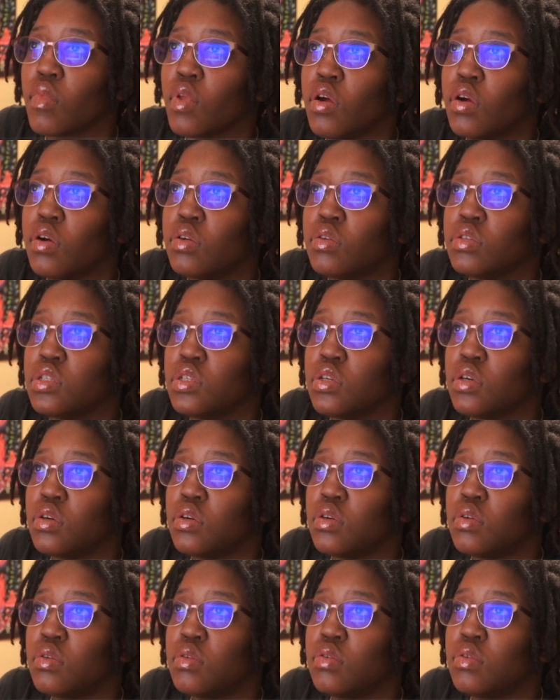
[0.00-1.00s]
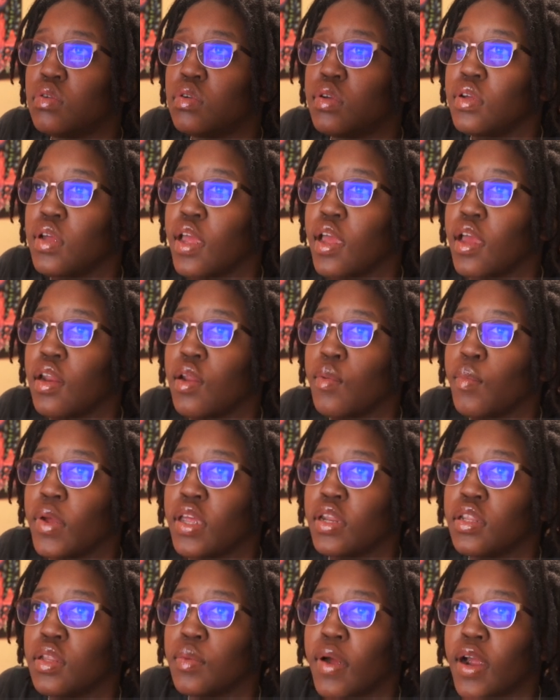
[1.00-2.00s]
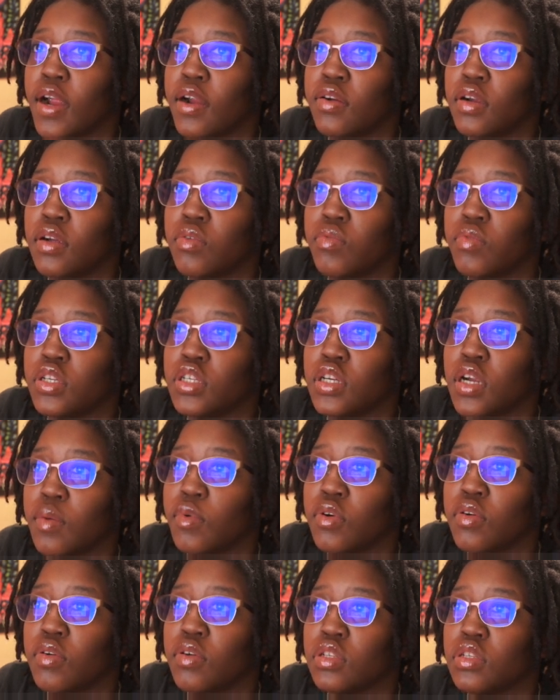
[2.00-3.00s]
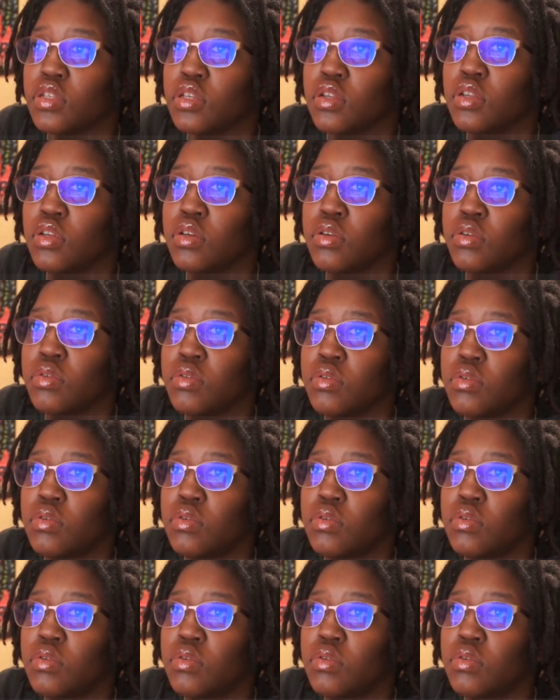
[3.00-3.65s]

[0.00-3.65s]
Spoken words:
also animate the background, which I'm going to do.